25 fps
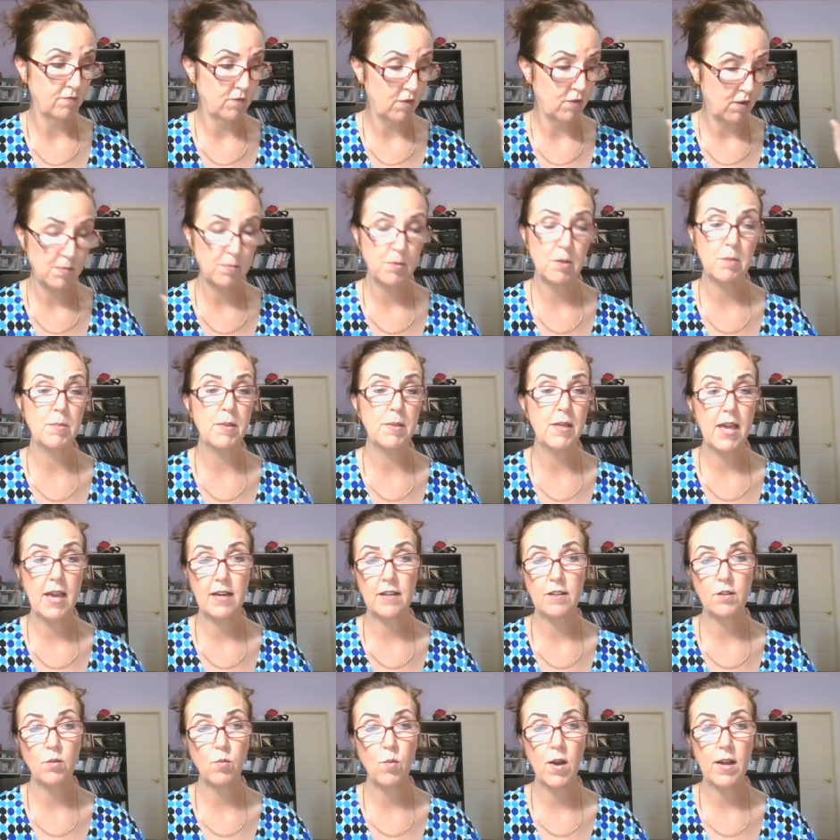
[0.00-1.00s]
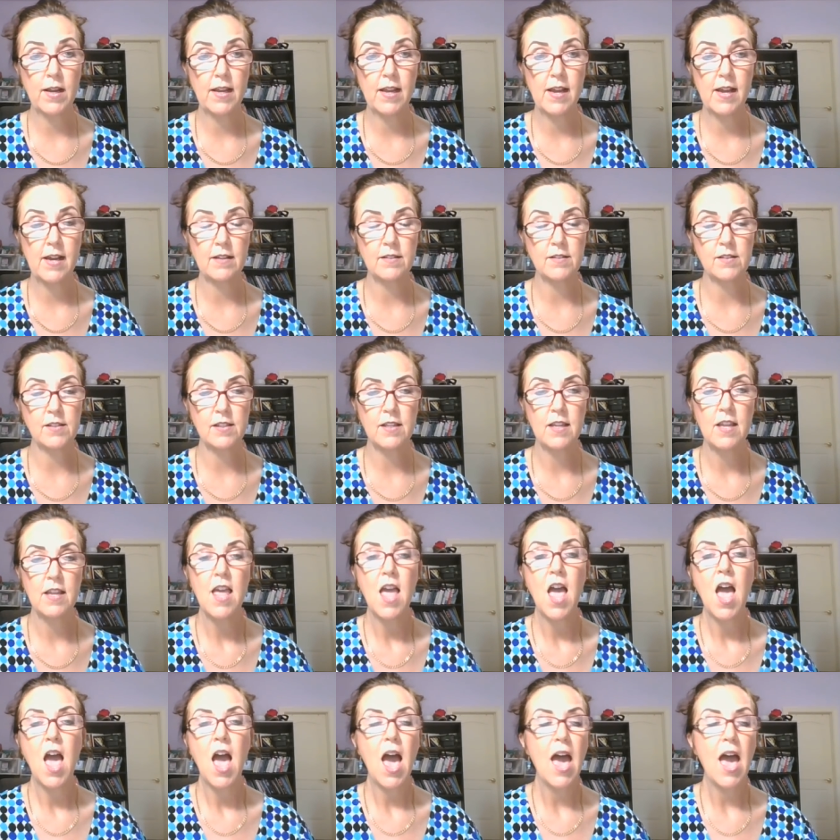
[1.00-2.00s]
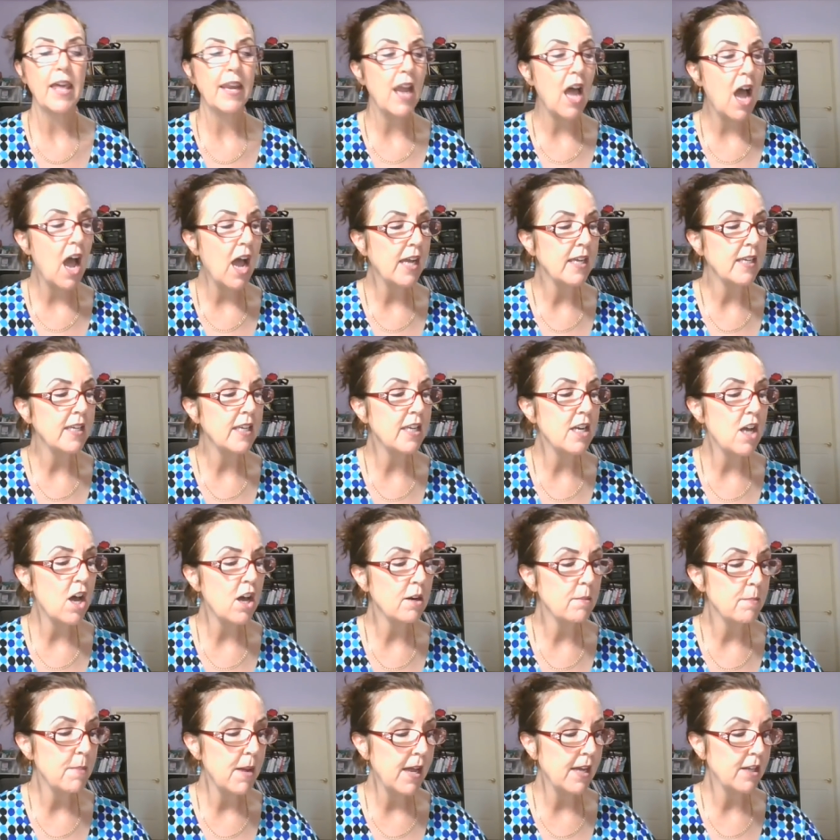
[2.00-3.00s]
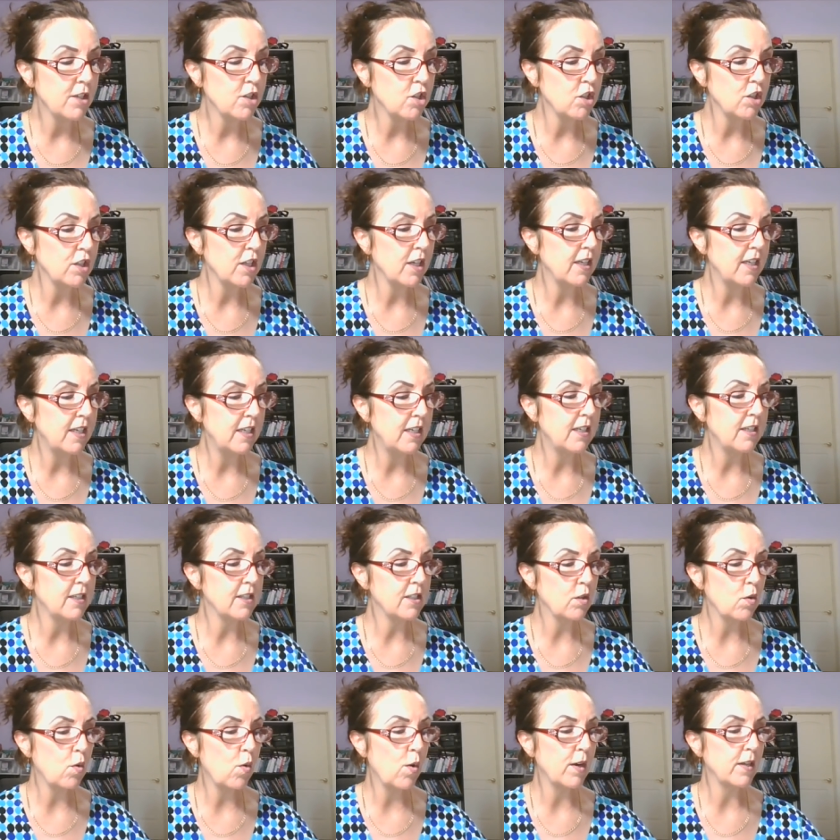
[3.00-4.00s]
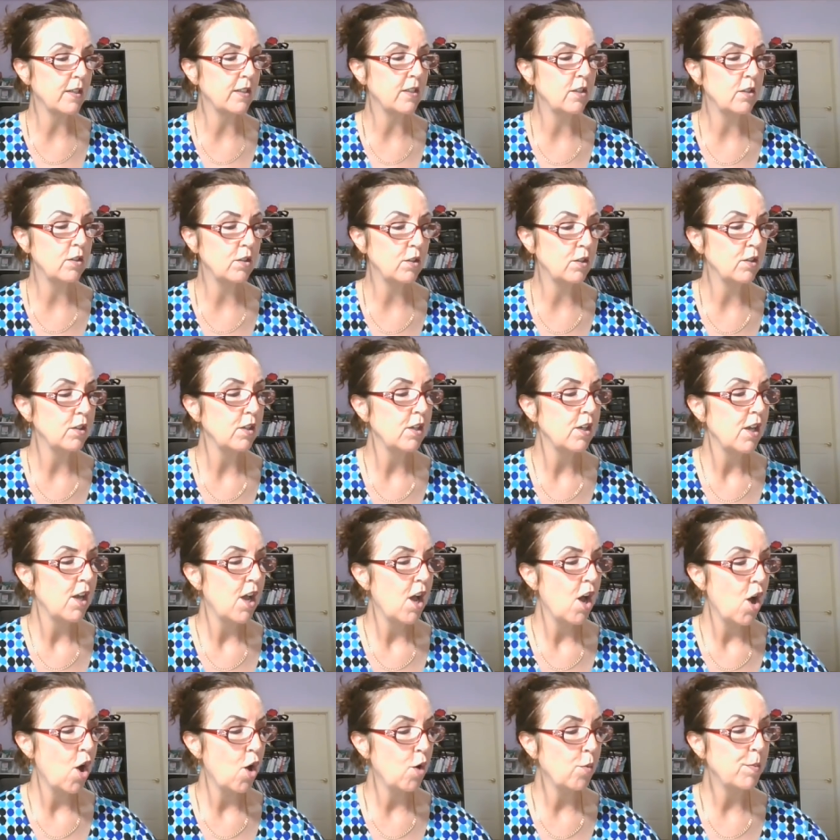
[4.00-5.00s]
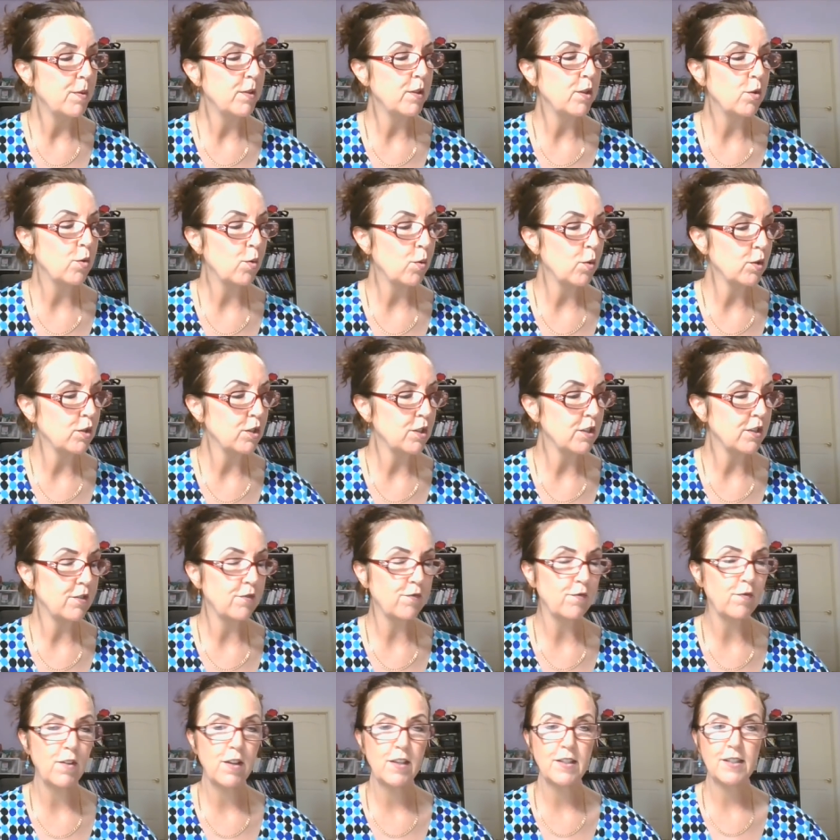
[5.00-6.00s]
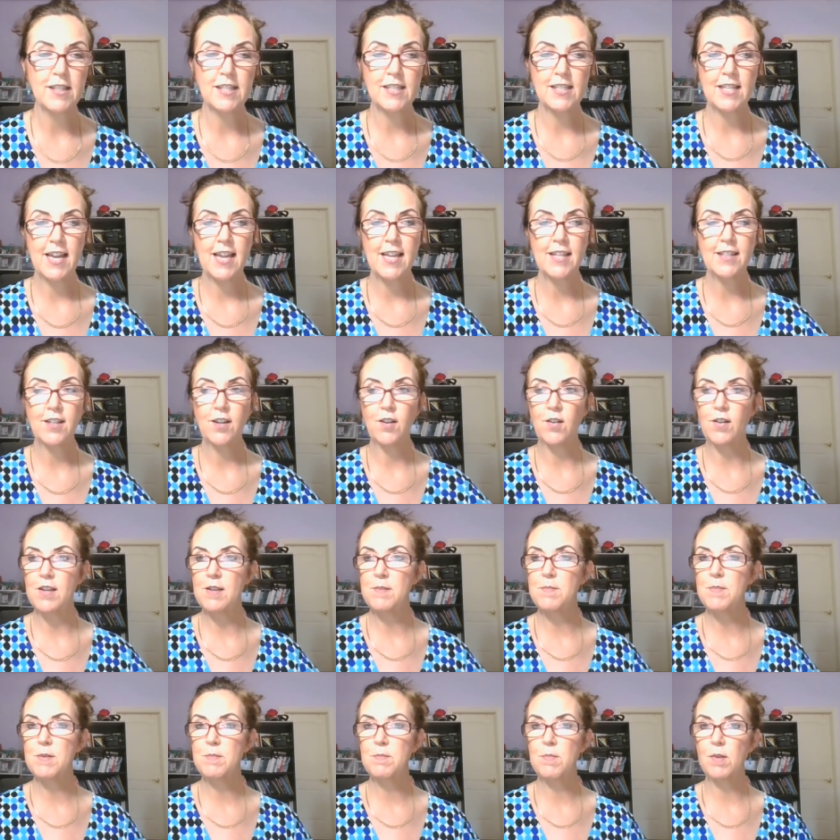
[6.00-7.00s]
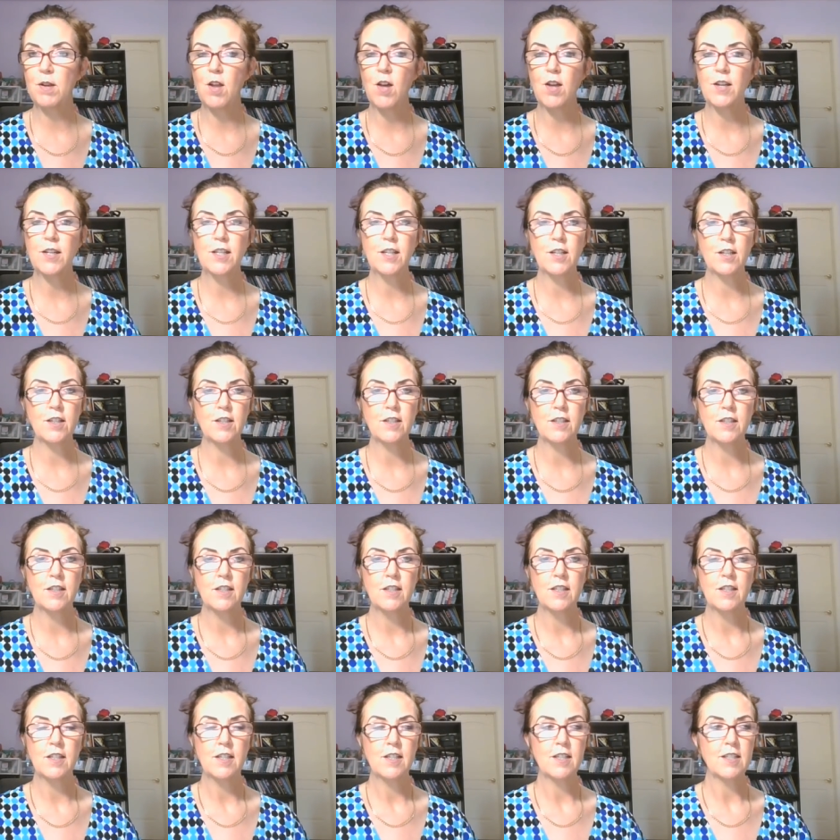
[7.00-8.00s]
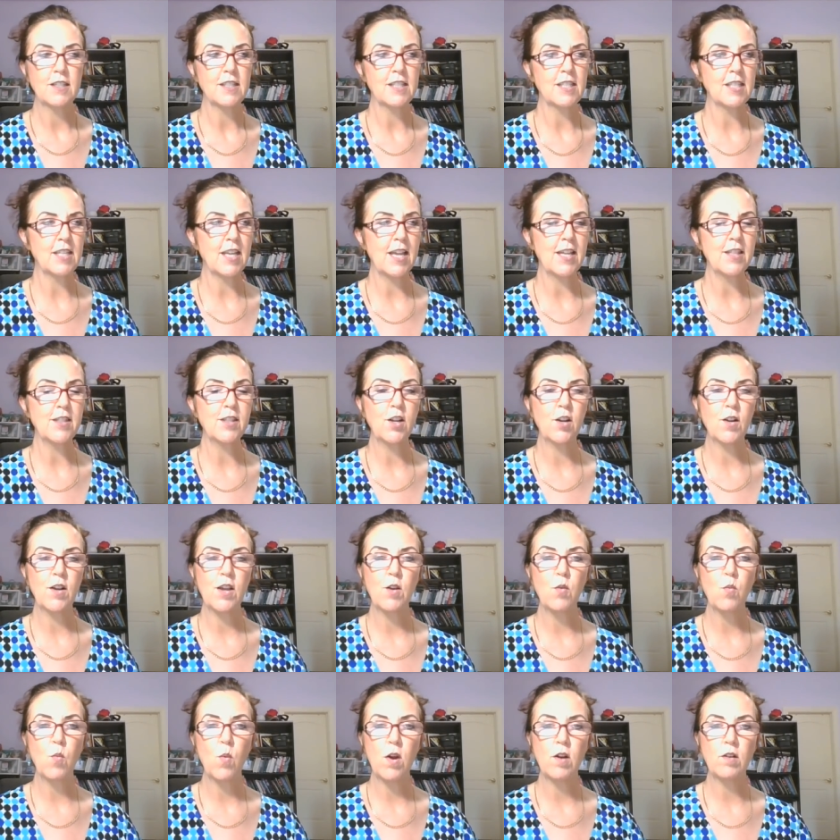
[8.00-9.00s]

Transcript: for him to be out of the White House. And I cannot imagine that he is going to open the doors and stand there. Him and Melania stand there and